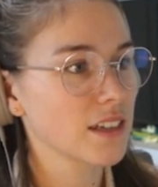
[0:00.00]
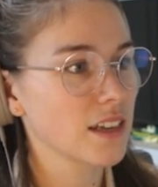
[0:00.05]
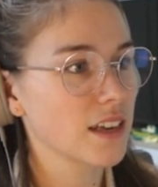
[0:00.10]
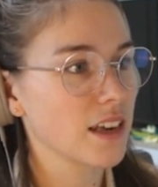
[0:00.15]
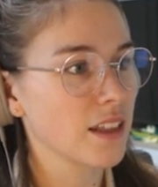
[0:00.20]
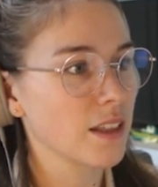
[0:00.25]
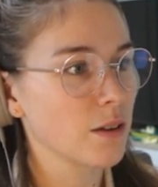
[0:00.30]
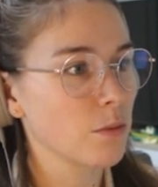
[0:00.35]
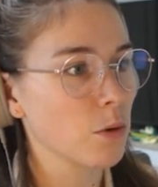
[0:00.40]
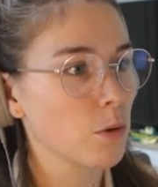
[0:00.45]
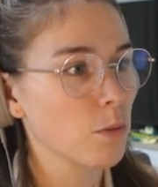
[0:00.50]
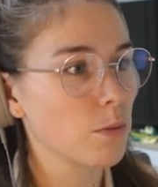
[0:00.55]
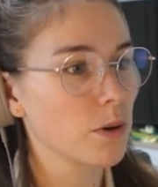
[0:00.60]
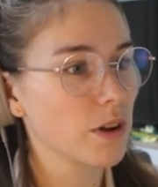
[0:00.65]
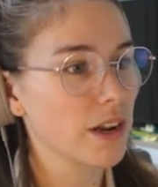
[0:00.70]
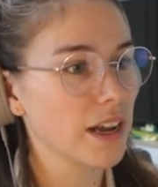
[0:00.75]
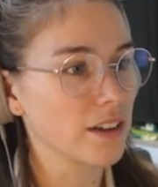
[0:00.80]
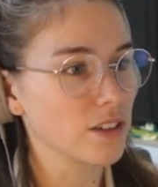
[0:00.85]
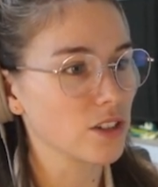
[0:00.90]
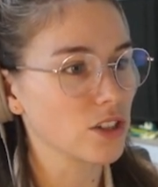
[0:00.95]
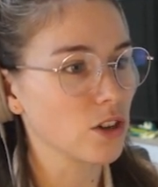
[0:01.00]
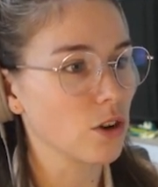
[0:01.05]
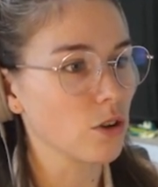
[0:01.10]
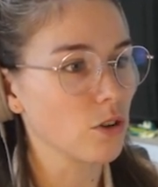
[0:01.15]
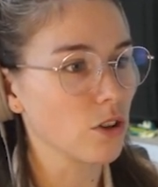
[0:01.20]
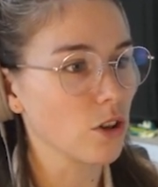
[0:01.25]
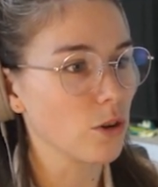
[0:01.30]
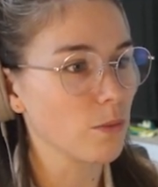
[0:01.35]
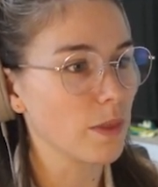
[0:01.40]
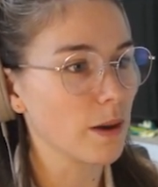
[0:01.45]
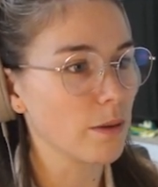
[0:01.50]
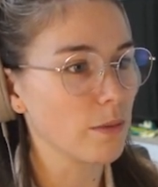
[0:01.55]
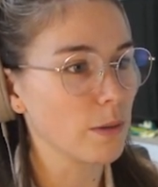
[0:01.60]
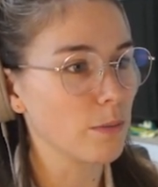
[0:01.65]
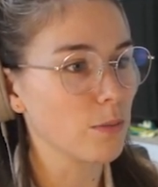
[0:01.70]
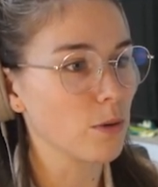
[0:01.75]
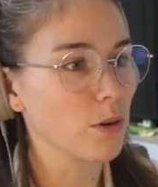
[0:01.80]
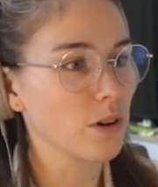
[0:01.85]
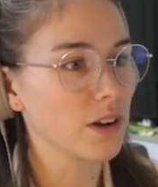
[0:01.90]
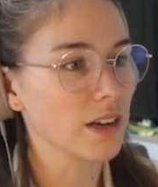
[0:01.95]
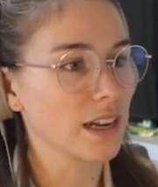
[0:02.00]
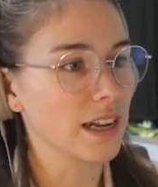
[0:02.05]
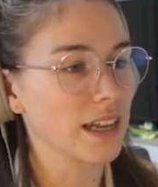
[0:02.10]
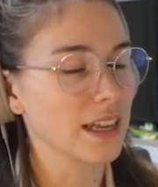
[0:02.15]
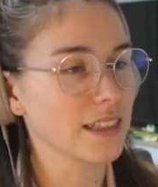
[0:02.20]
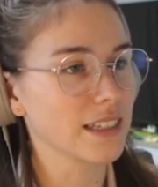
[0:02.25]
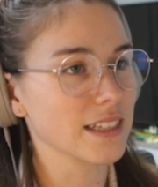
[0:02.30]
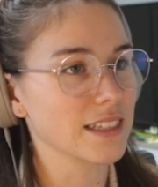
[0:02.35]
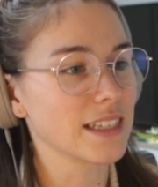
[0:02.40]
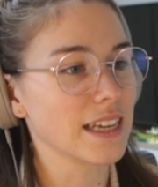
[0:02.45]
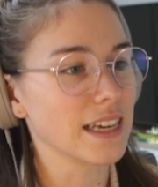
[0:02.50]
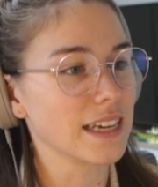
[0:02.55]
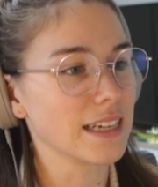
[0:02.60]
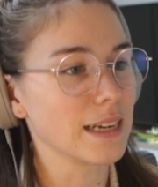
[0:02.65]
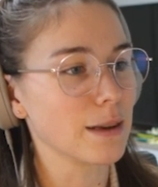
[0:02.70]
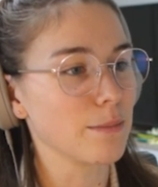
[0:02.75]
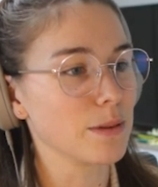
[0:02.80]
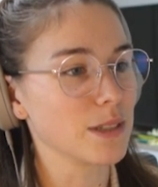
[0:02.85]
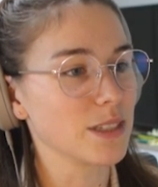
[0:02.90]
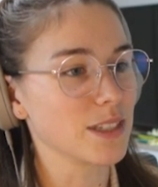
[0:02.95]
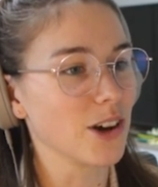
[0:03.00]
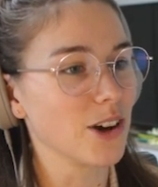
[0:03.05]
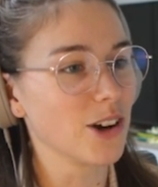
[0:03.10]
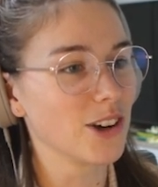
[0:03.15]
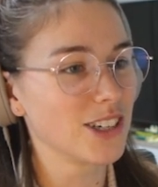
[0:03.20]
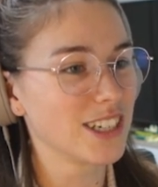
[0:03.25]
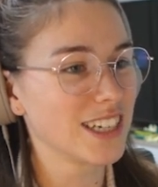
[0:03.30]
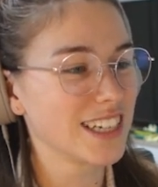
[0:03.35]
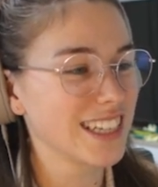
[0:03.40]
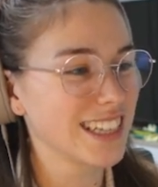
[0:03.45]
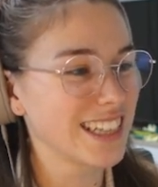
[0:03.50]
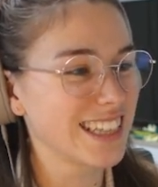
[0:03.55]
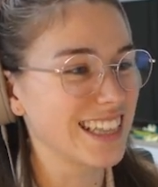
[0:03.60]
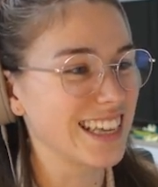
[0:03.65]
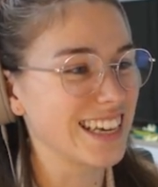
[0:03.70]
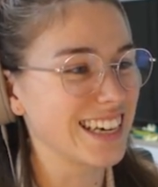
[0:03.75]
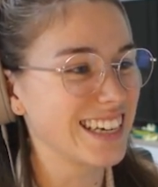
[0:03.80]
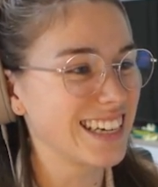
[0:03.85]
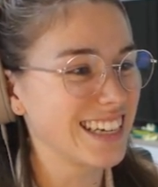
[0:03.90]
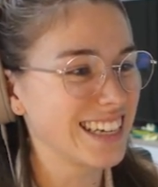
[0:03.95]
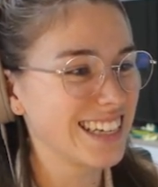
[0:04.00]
And then we'll put our snow globe that we bought in like the second episode there.